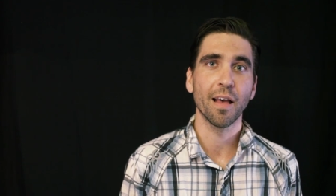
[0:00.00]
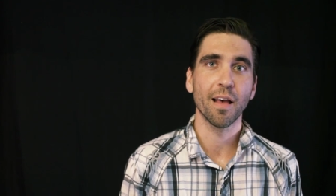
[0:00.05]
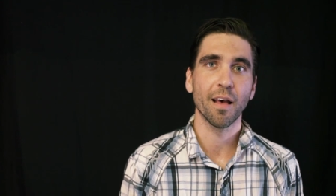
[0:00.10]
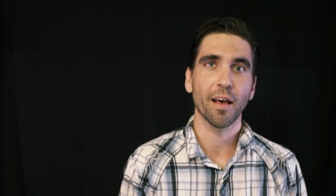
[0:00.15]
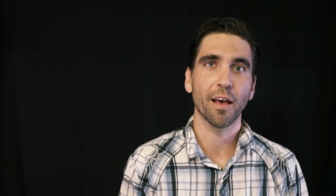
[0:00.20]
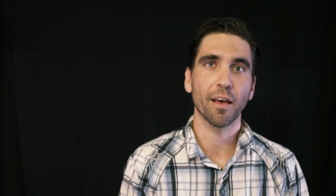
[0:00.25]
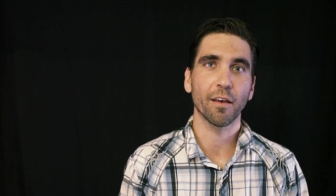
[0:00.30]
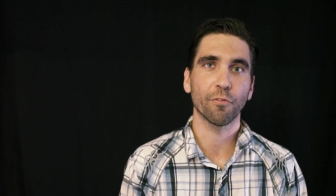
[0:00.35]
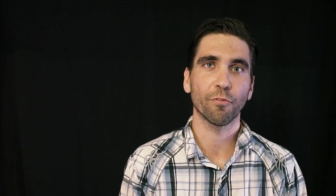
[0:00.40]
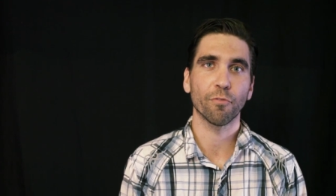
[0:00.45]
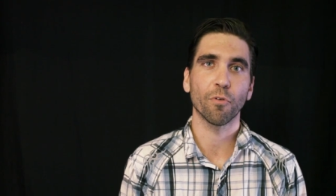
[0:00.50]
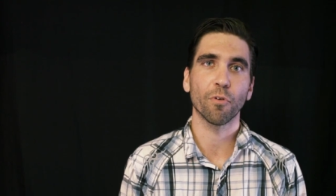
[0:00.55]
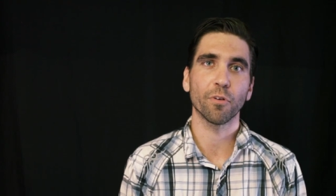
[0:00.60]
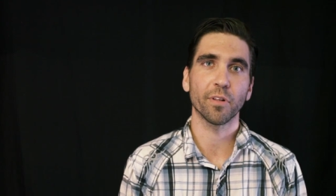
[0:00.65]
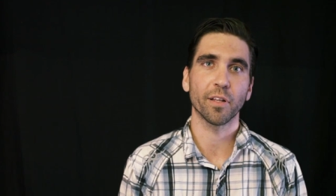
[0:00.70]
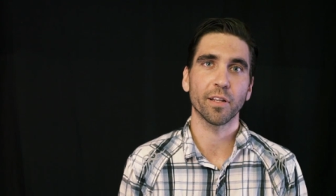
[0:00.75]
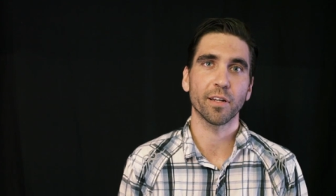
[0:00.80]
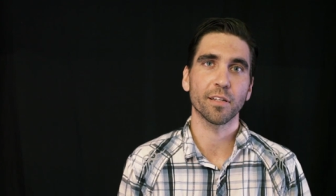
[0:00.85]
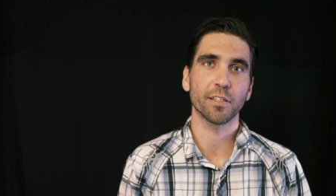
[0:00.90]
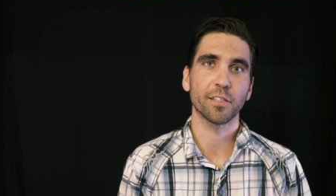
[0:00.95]
and for
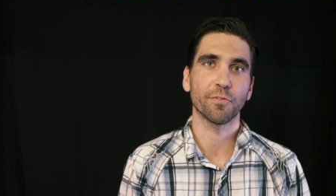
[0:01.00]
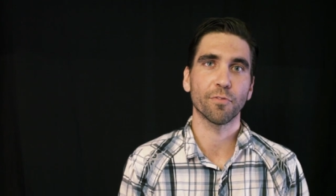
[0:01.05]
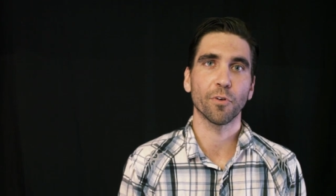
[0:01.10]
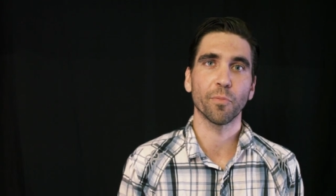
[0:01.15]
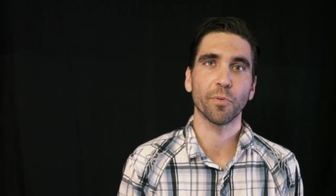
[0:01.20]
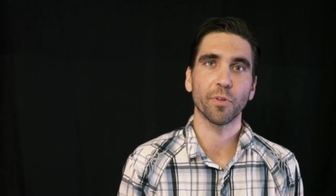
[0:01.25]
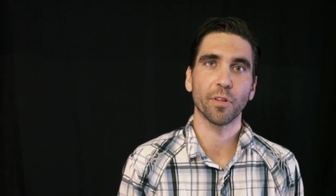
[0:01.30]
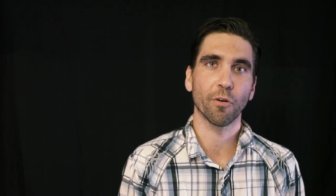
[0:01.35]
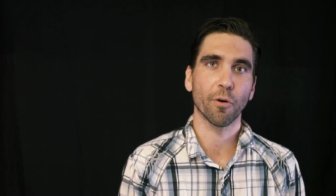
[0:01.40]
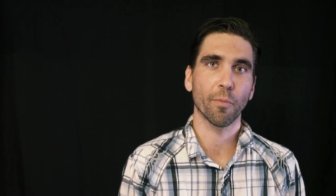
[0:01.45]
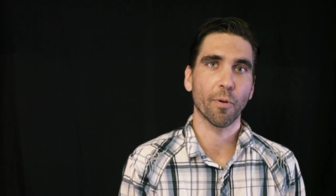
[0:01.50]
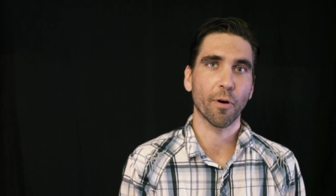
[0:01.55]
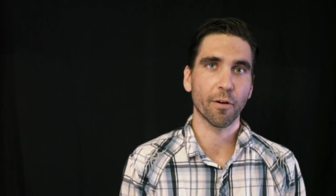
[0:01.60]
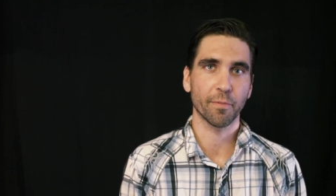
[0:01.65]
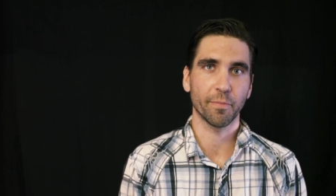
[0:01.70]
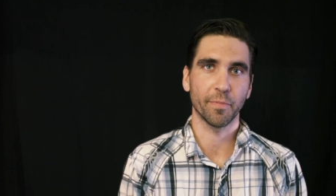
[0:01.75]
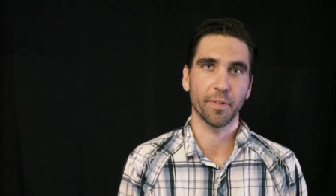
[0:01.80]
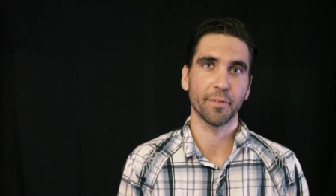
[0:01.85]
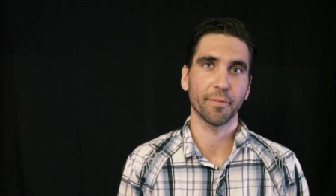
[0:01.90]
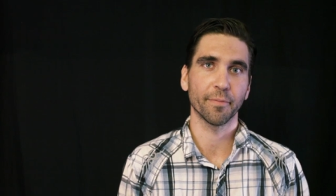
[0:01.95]
letting us film in their
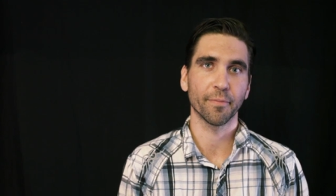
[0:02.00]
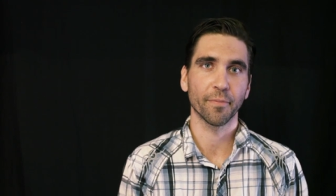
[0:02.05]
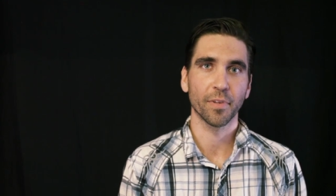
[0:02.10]
apartment.